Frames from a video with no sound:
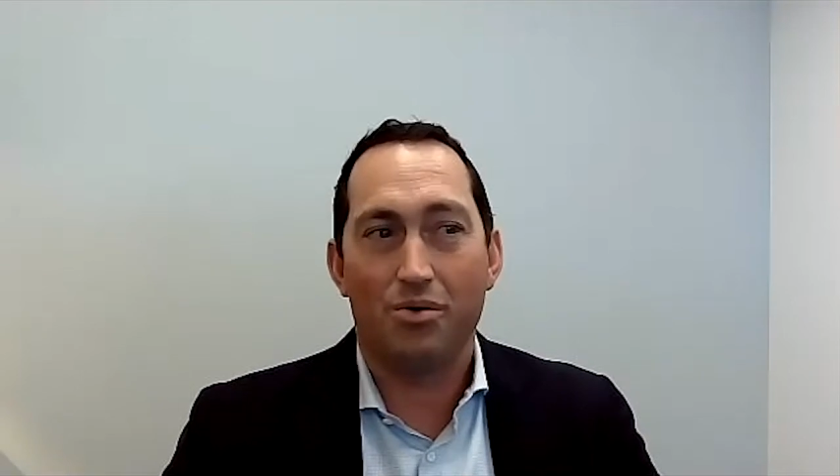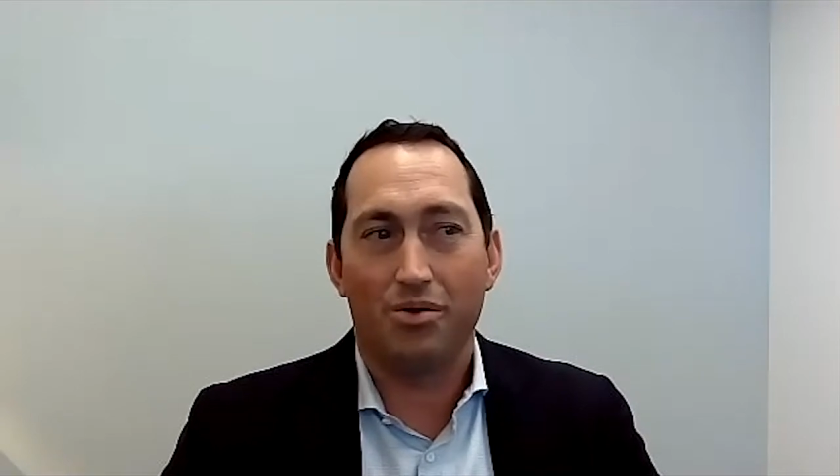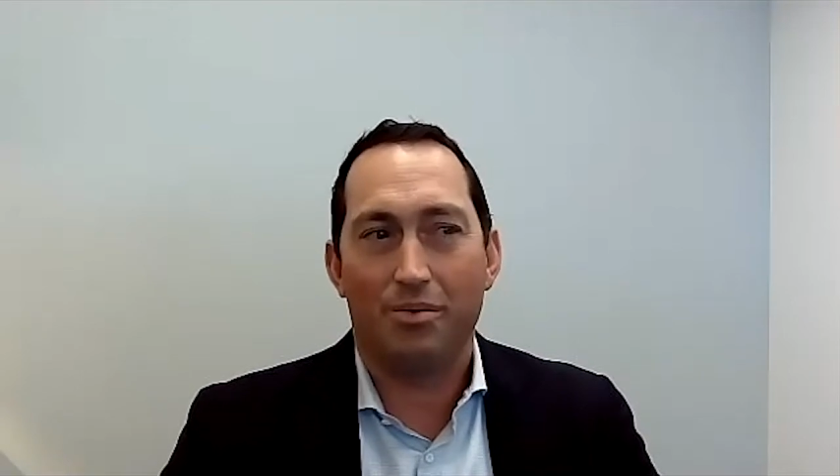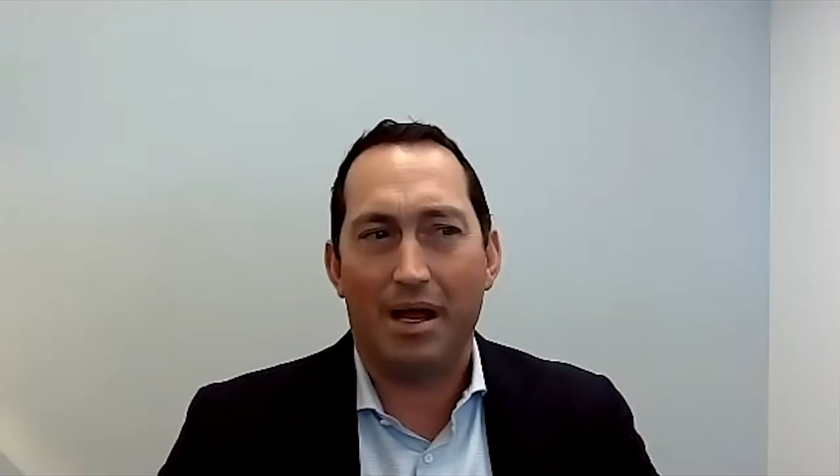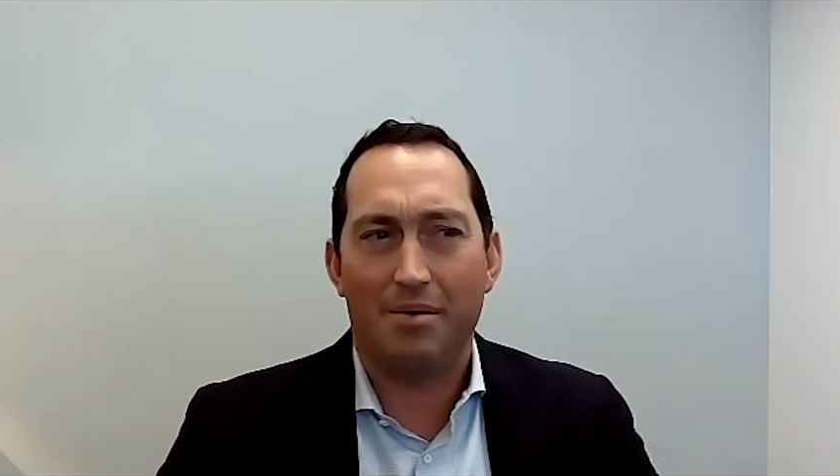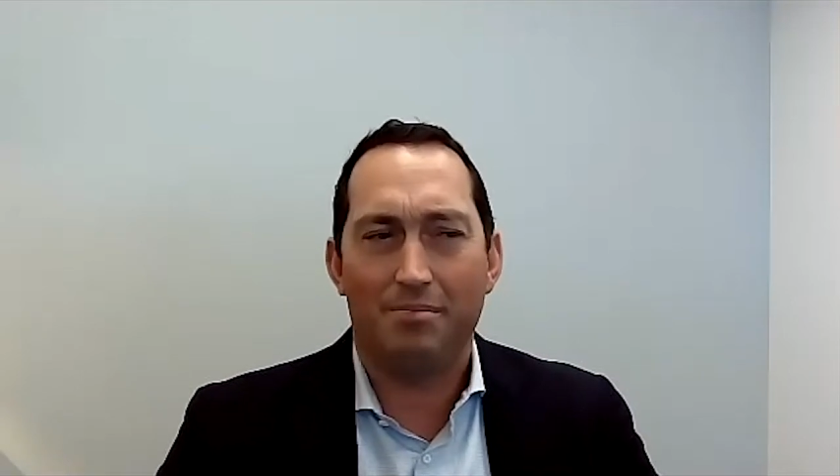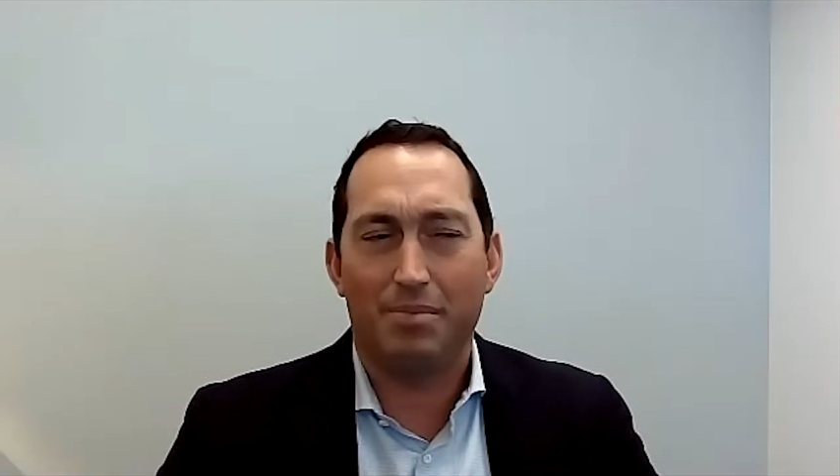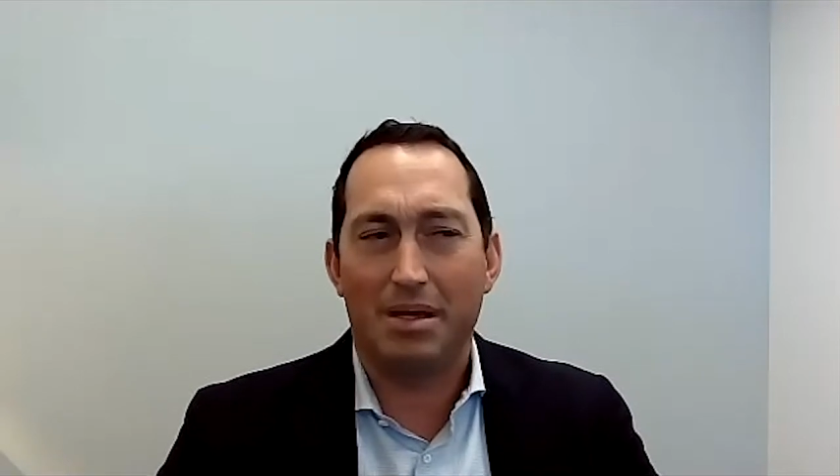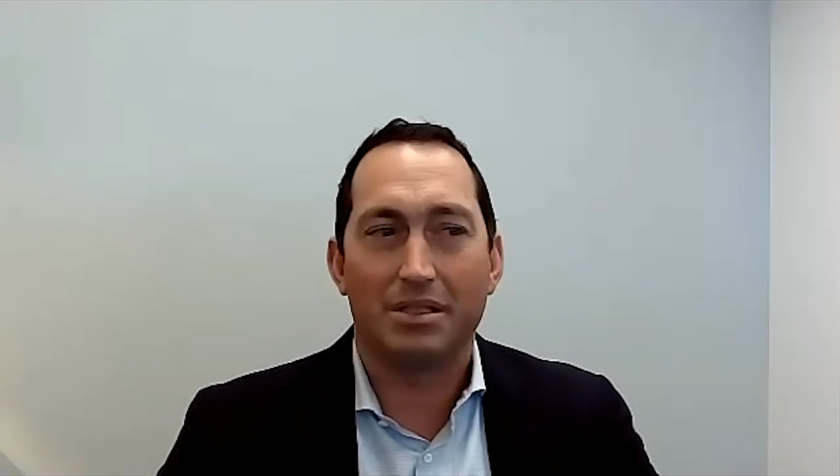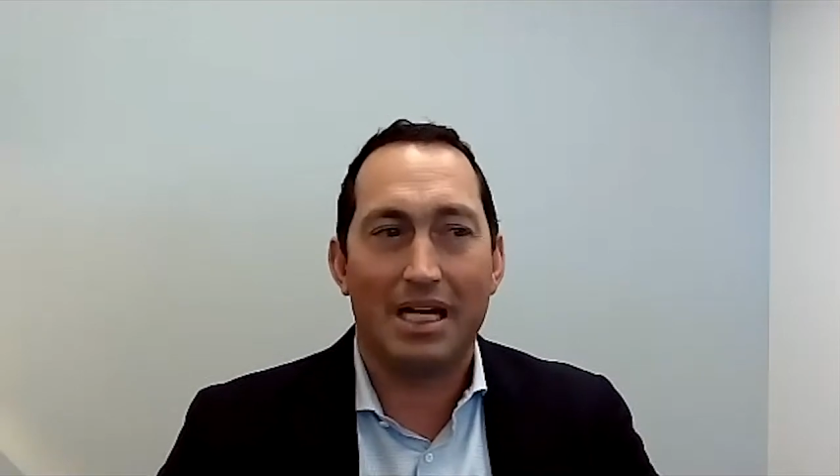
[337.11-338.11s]
the right
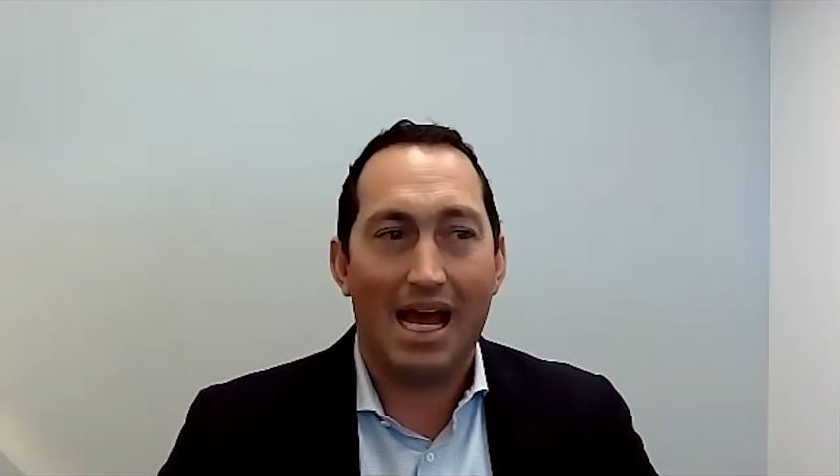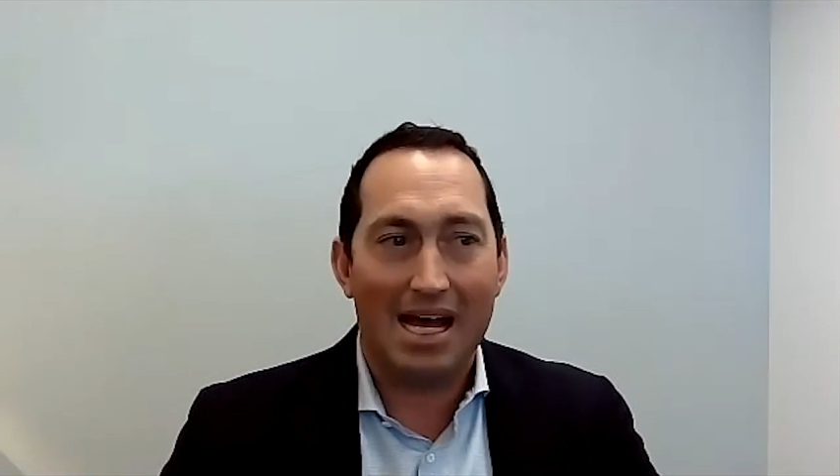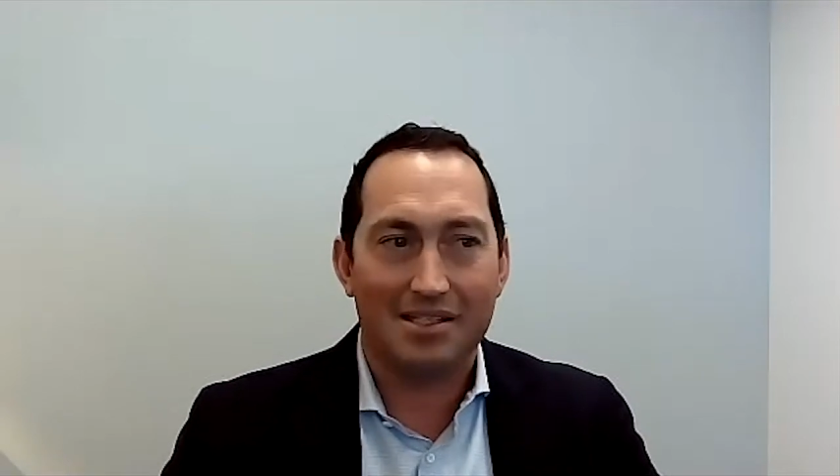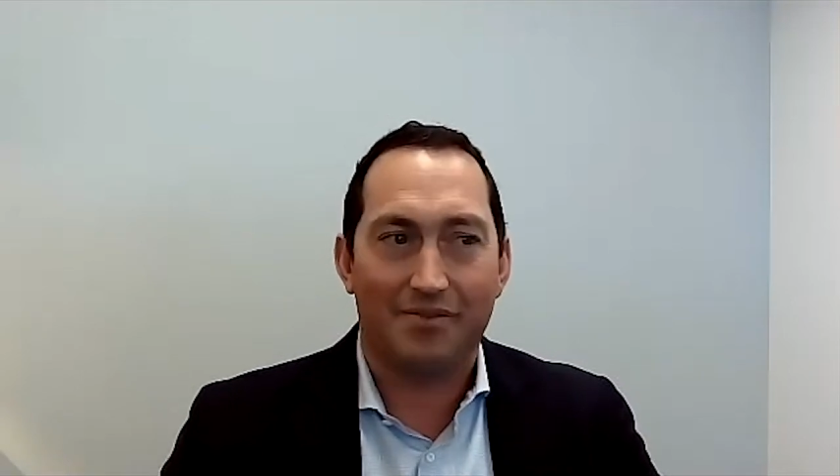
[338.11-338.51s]
people to ask,